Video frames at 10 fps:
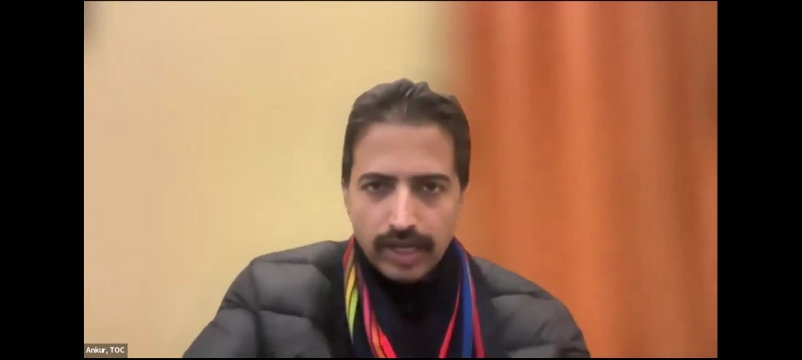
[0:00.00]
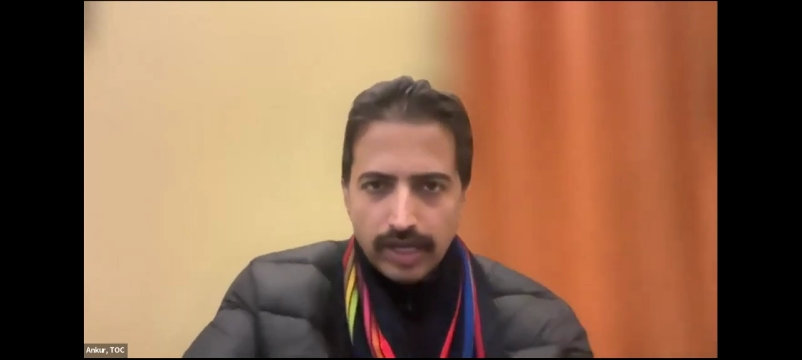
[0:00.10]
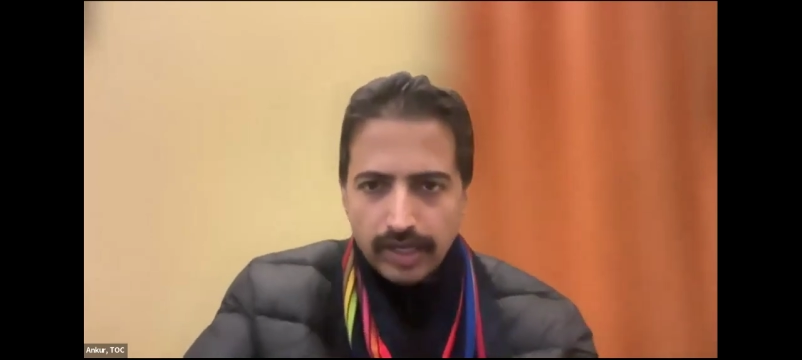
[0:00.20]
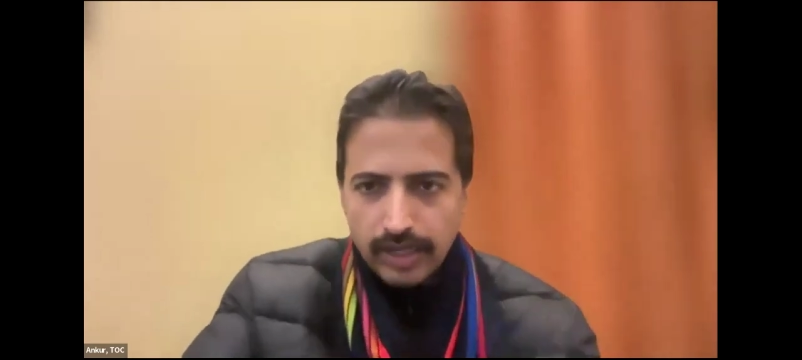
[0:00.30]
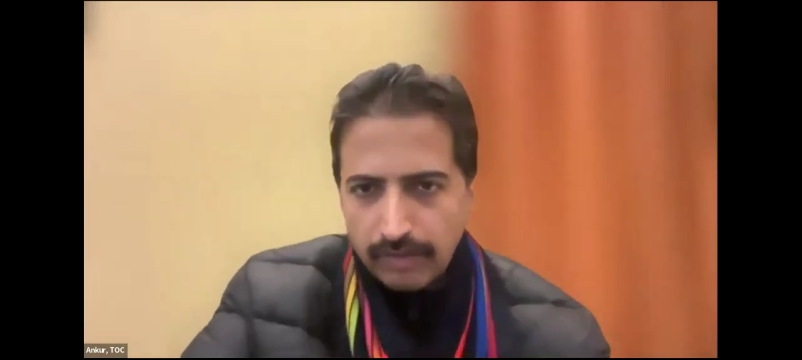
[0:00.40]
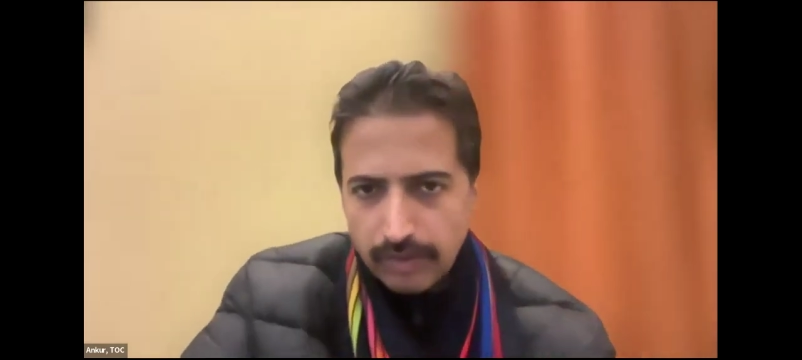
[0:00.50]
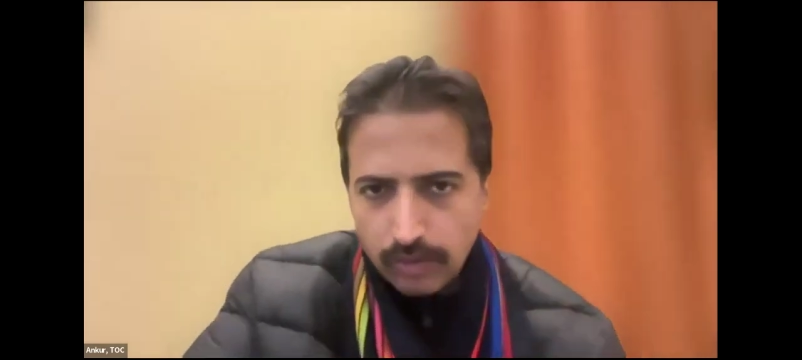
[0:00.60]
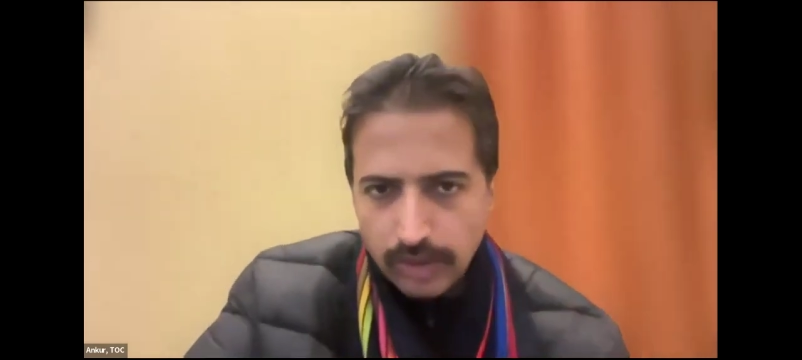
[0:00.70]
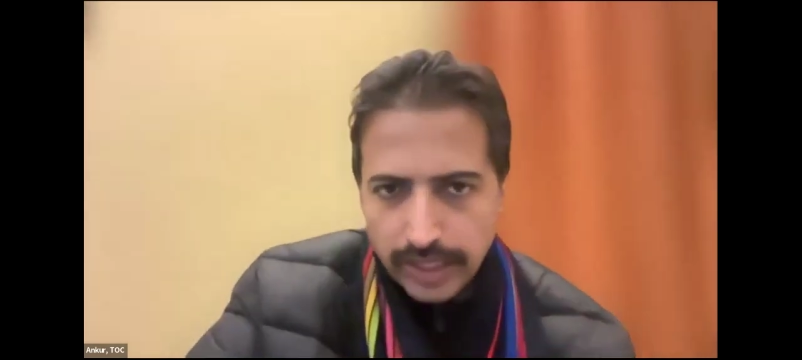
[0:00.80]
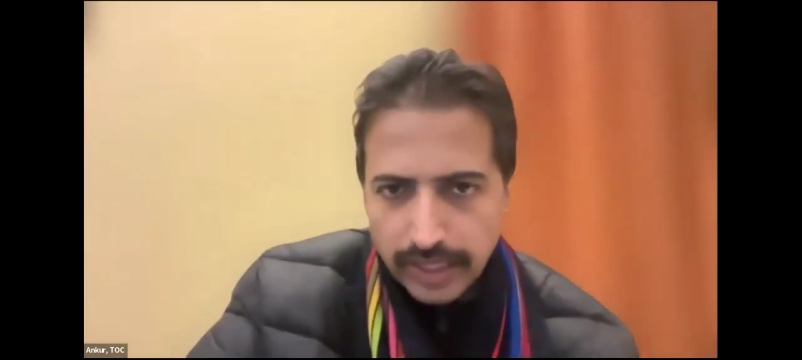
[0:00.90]
and have a
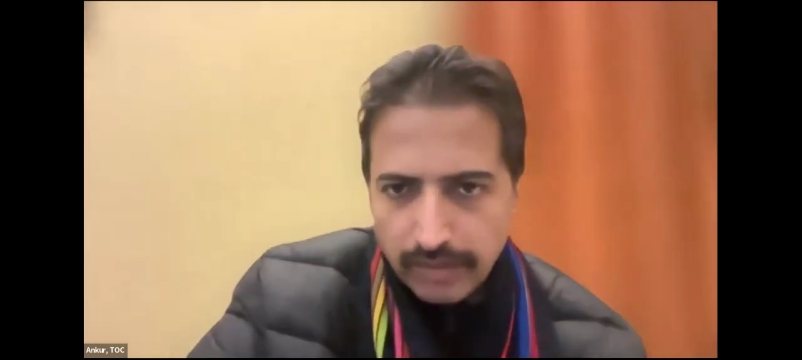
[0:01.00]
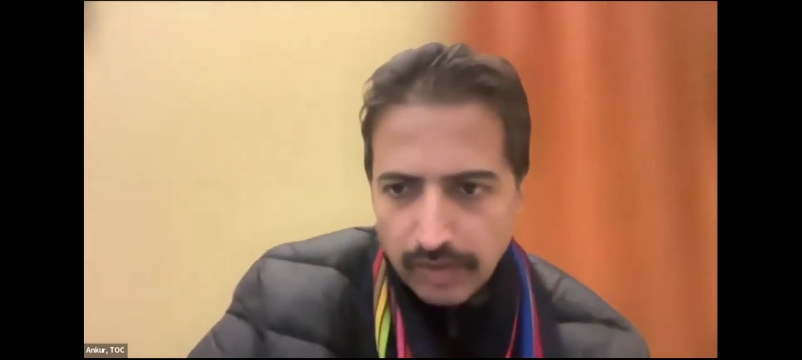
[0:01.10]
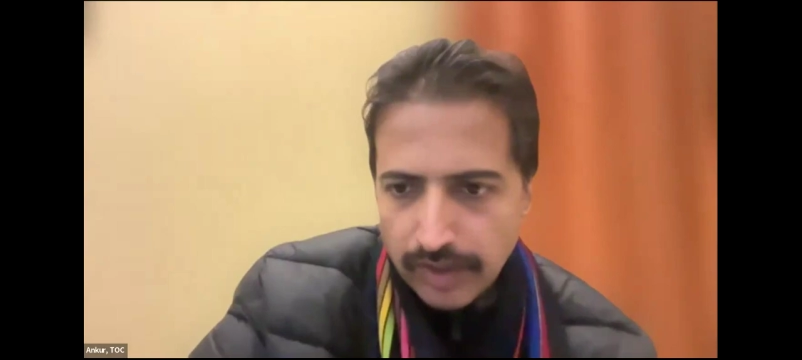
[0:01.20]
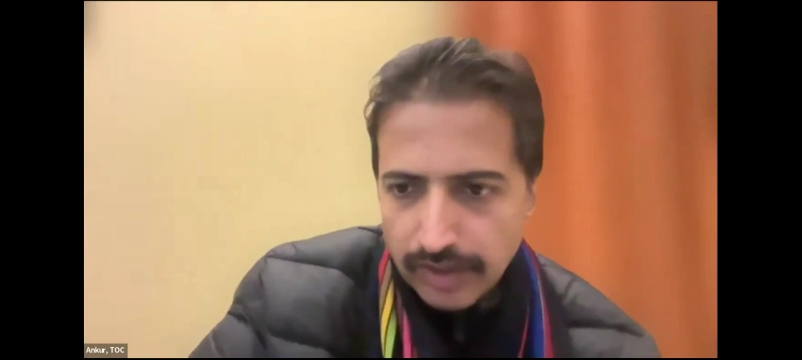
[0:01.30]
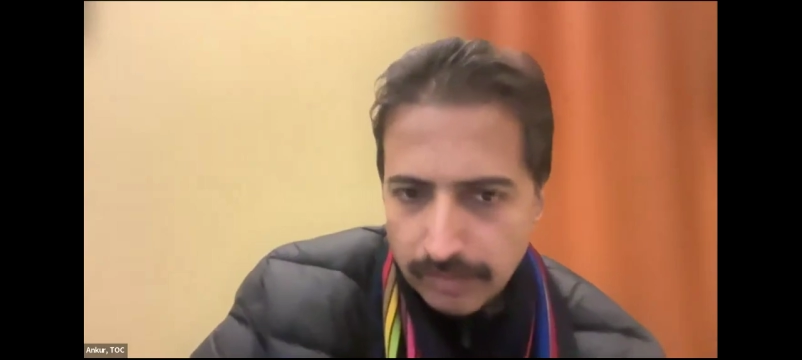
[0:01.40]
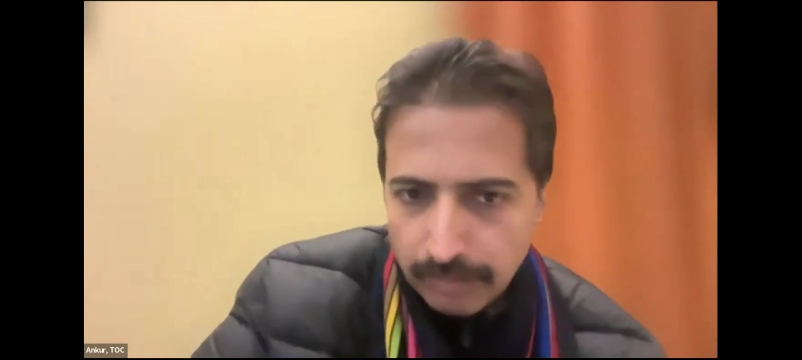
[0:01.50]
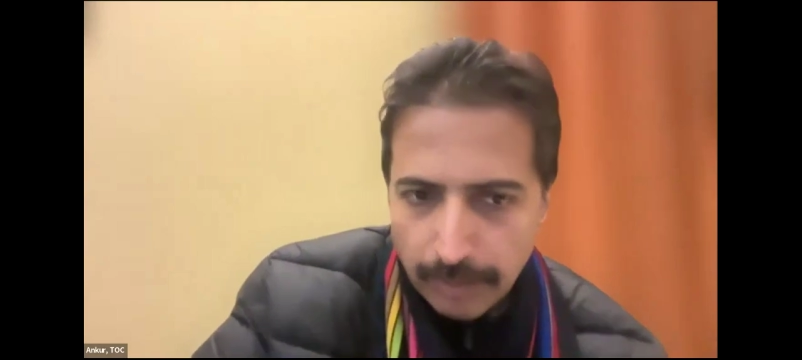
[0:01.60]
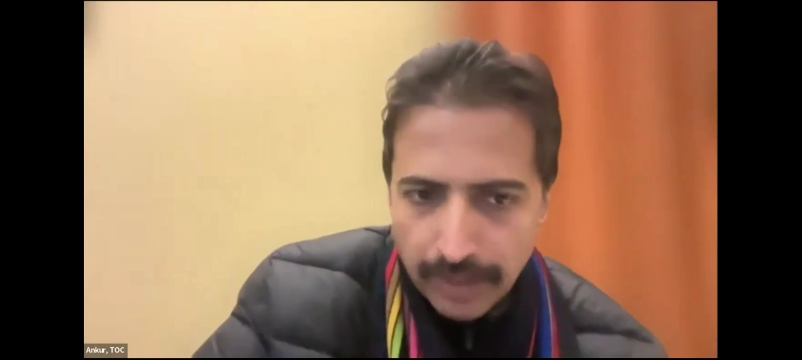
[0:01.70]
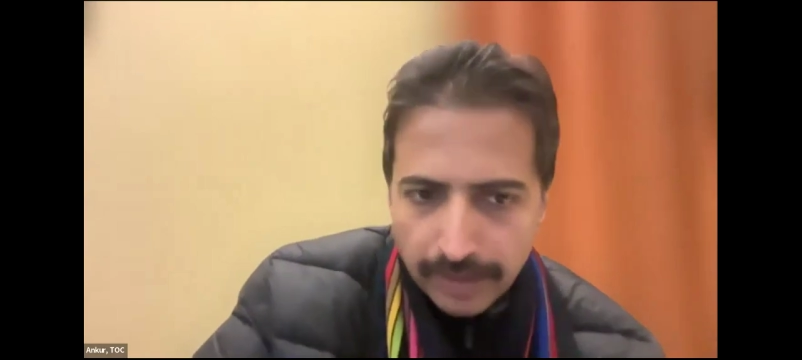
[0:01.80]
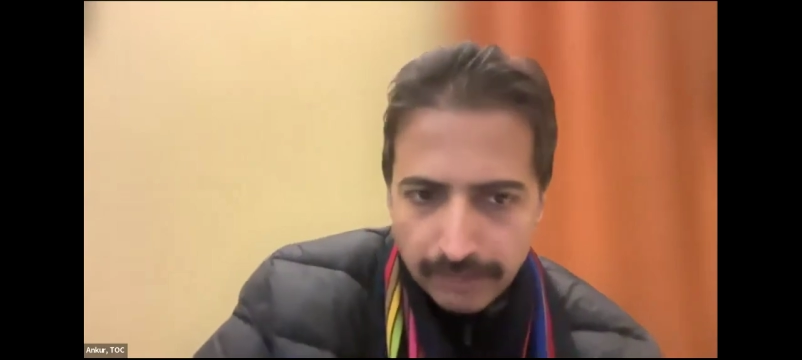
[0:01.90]
good night, everyone.
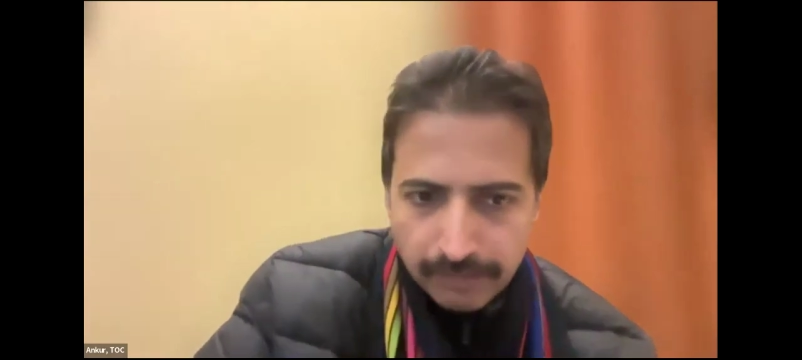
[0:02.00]
Bye bye.